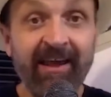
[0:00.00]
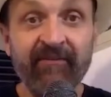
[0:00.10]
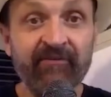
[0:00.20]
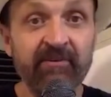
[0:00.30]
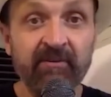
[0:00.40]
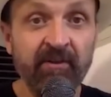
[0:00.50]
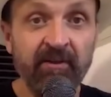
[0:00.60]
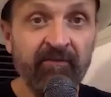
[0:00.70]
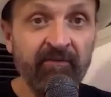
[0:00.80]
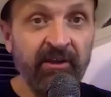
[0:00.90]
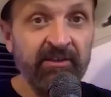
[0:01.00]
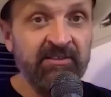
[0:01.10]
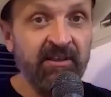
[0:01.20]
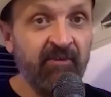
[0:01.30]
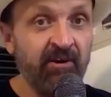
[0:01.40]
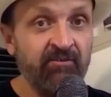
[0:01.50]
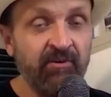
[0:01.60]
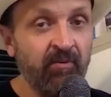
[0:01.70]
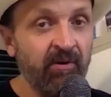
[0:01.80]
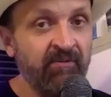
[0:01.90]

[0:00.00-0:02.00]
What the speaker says: left at like 700 or whatever.